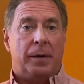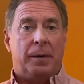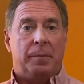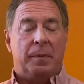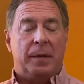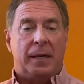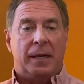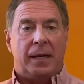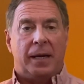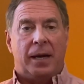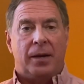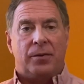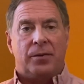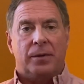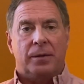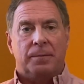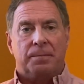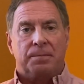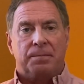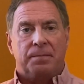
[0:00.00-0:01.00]

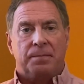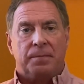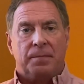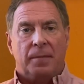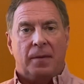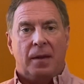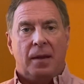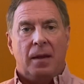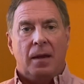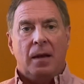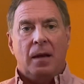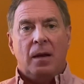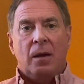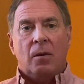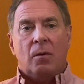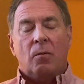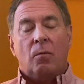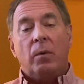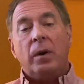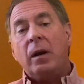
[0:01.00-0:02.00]
Mediation.
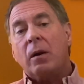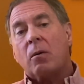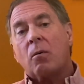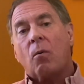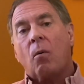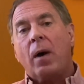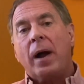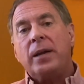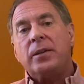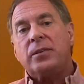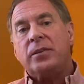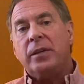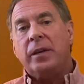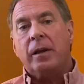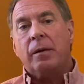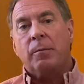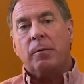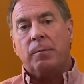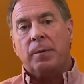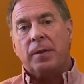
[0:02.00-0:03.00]
We here at
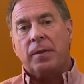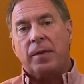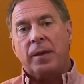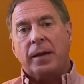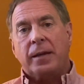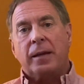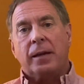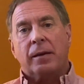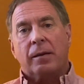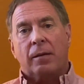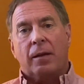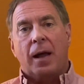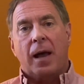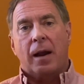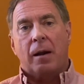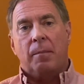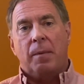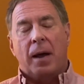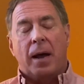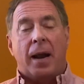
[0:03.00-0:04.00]
YCM have been thinking a lot
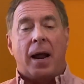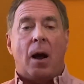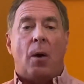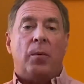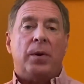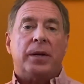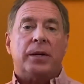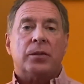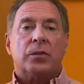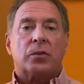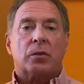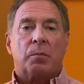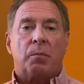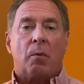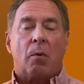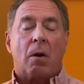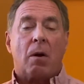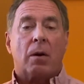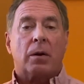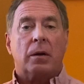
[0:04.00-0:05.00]
about how we can
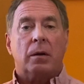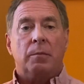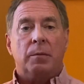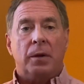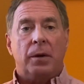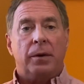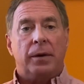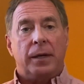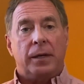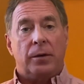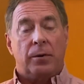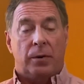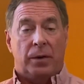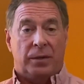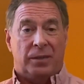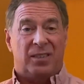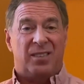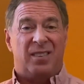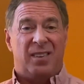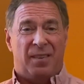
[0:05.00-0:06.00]
support our community during
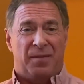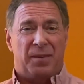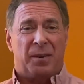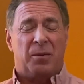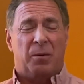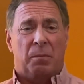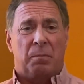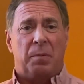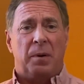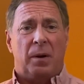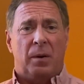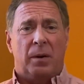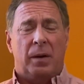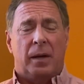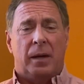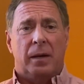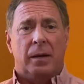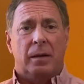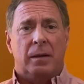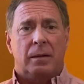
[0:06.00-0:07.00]
this difficult
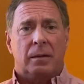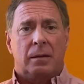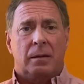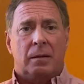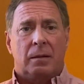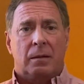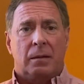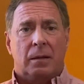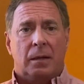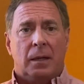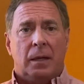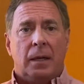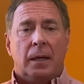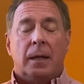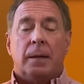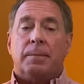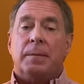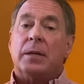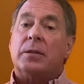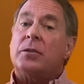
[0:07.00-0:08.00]
period.
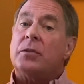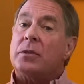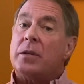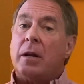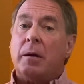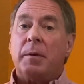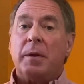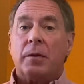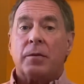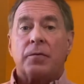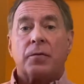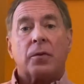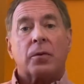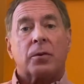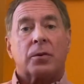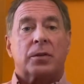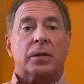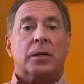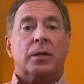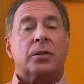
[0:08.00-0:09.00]
This is going to be the
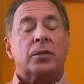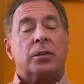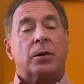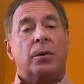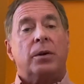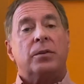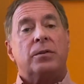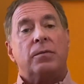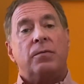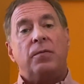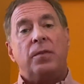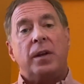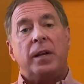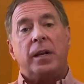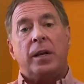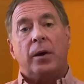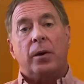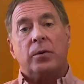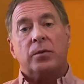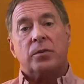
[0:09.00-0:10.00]
first in a series of
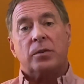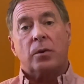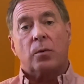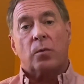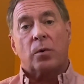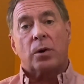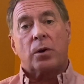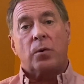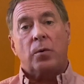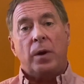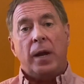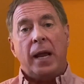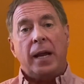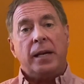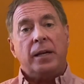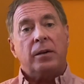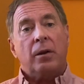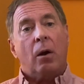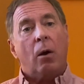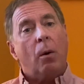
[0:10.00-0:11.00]
videos that we're
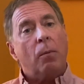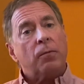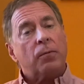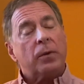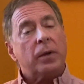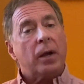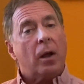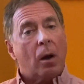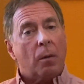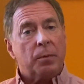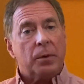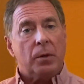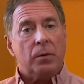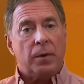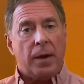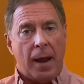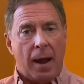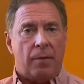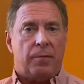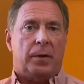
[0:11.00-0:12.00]
creating to hopefully help you
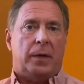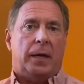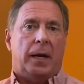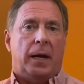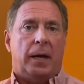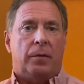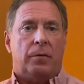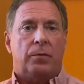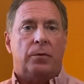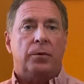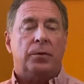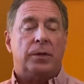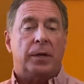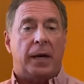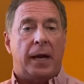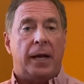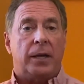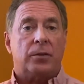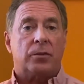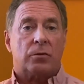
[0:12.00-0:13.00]
navigate through
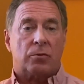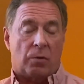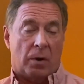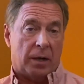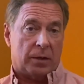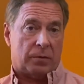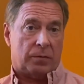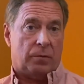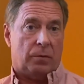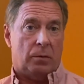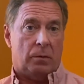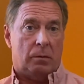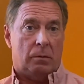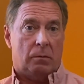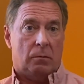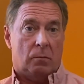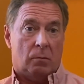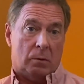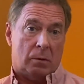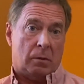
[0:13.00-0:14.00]
today's stressful
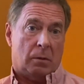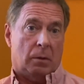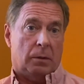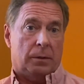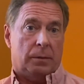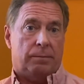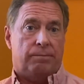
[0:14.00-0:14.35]
world.